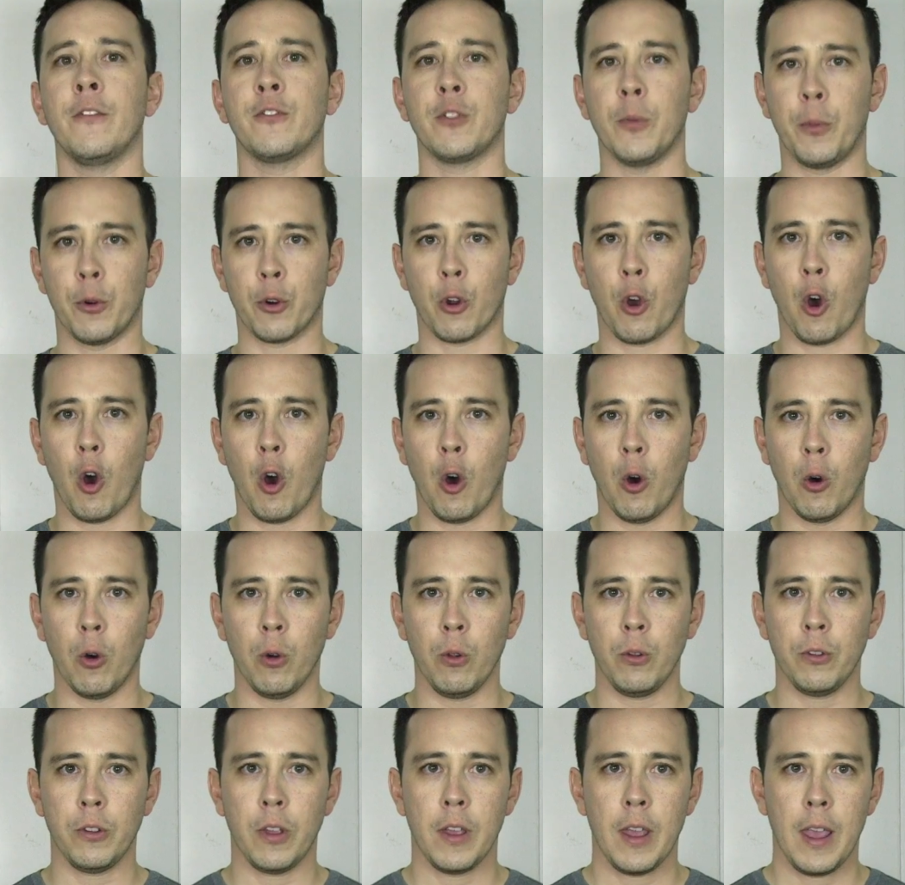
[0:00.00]
comfortable to
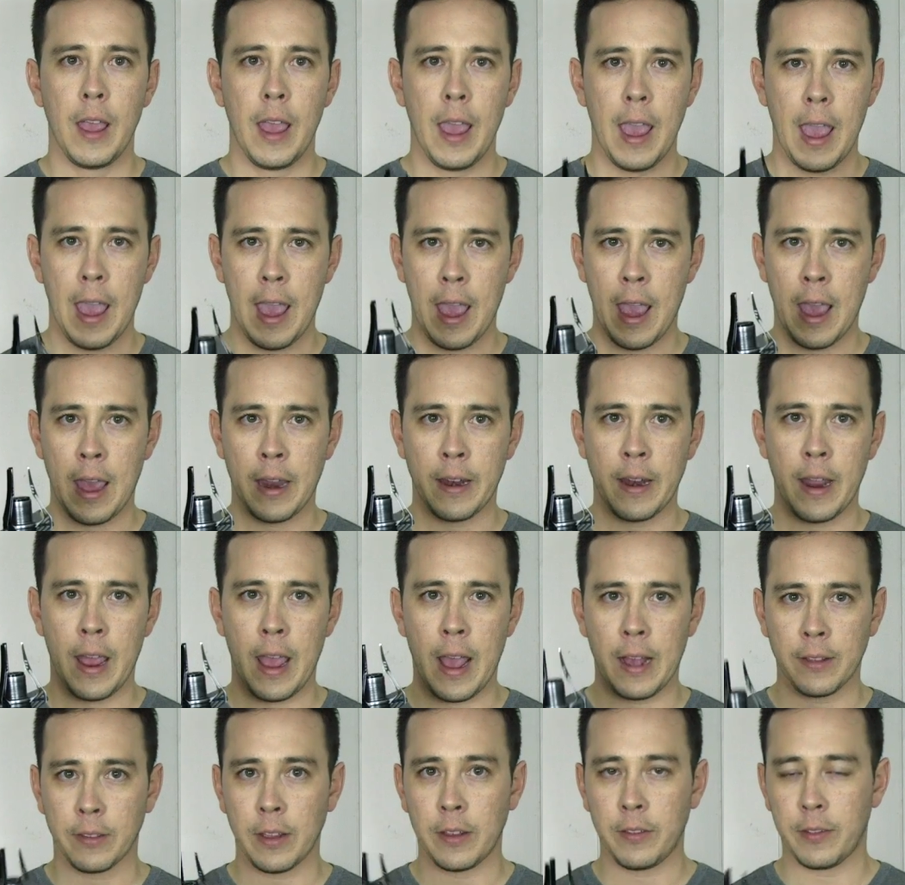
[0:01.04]
hold, and
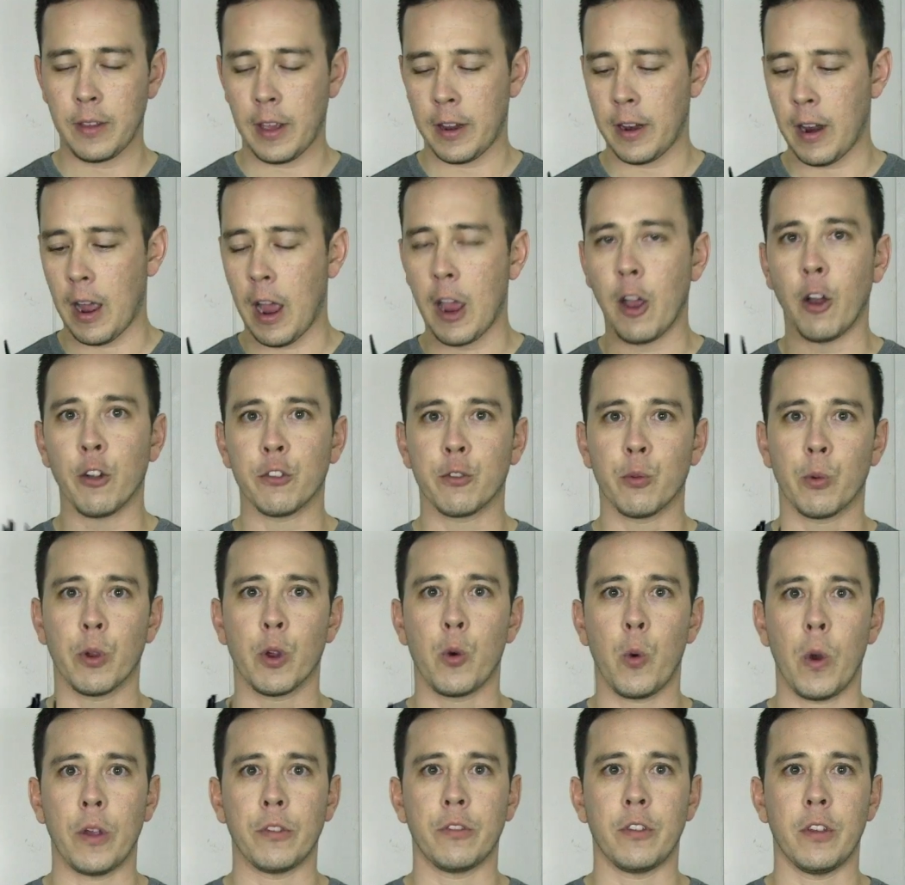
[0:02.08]
as I said, I also
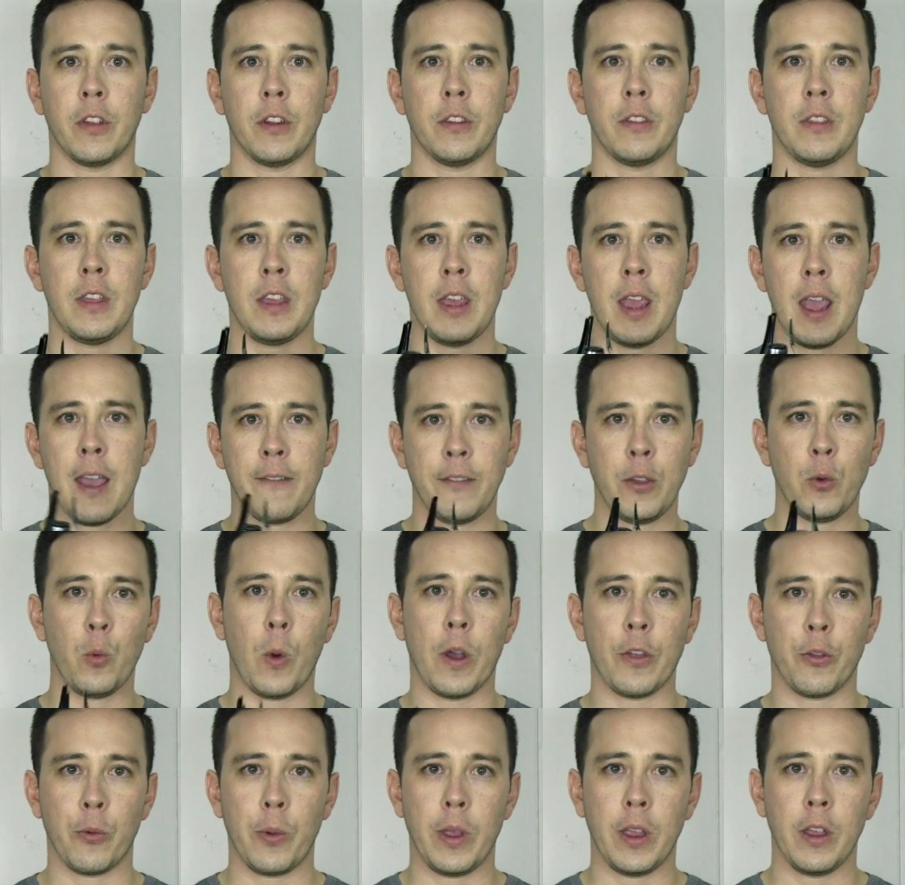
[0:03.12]
requested the heavy
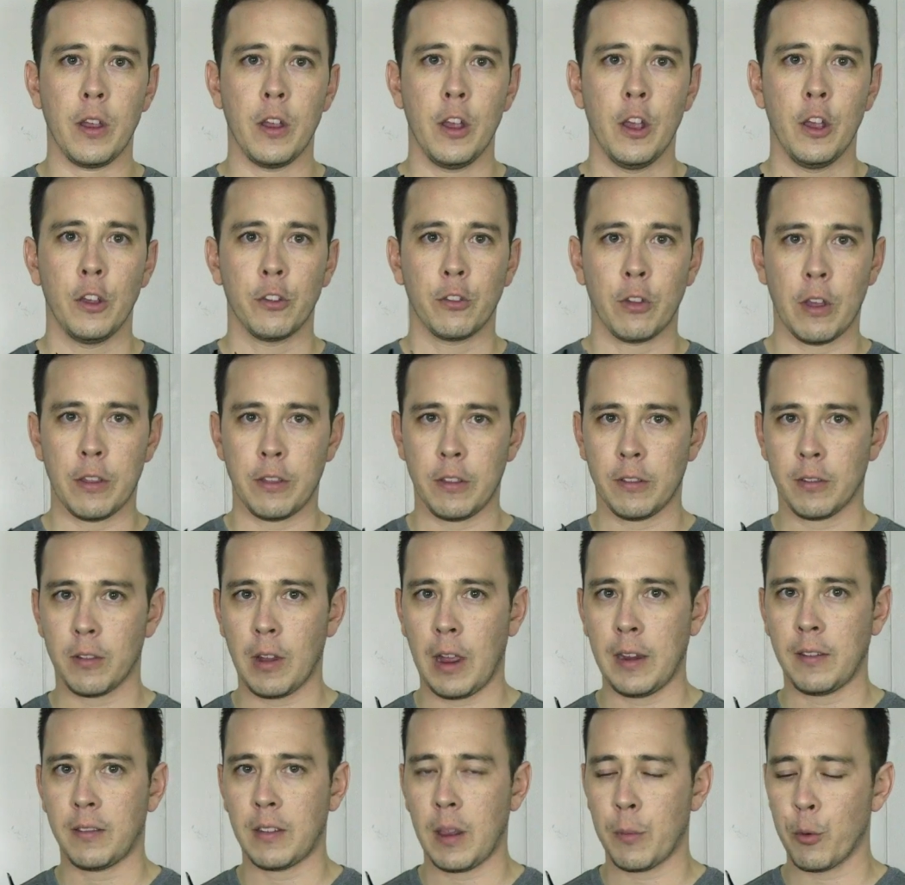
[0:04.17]
weathering so that this
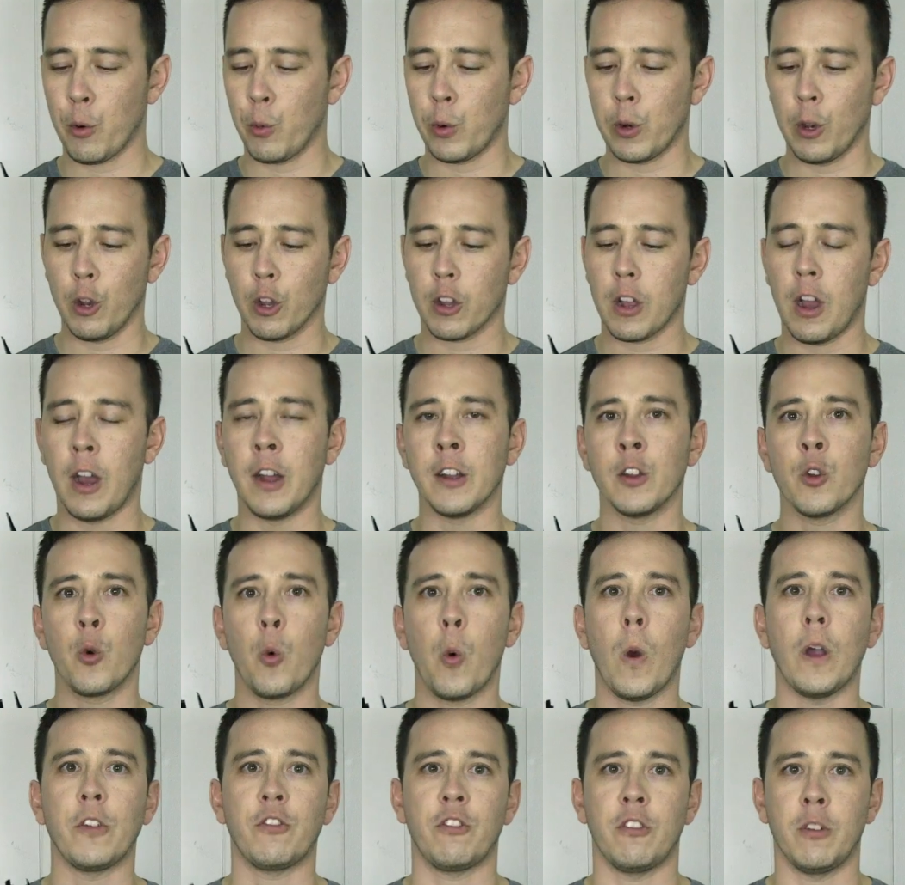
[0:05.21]
lightsaber would look
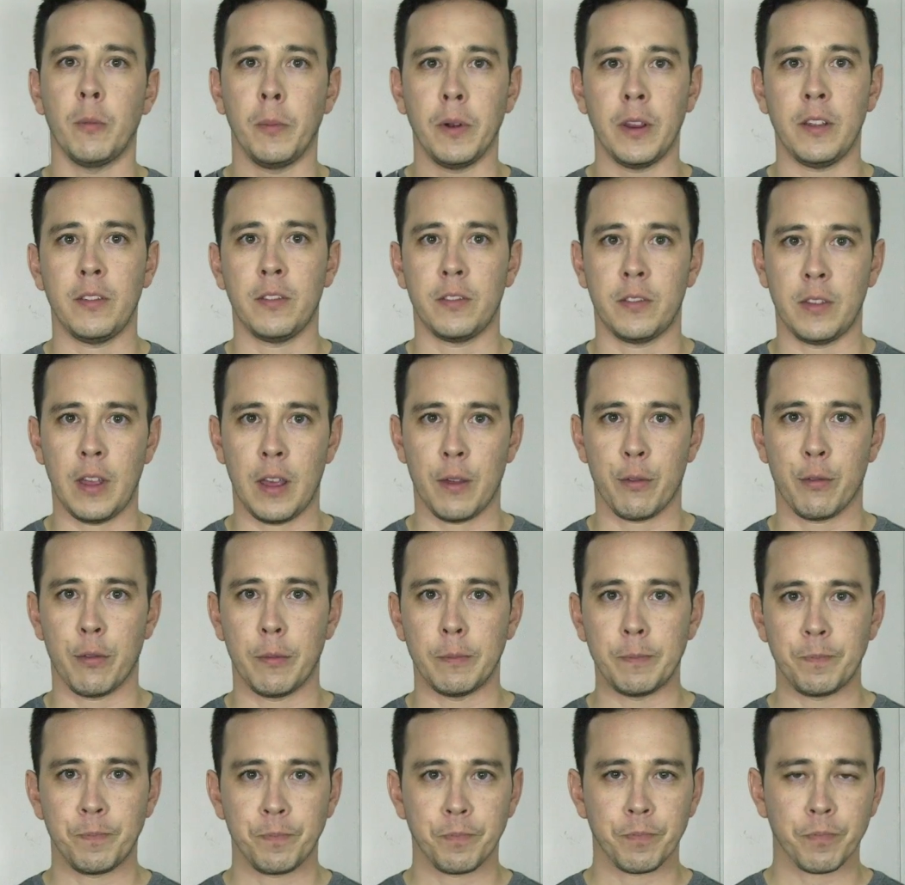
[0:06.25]
unquestionably Sith.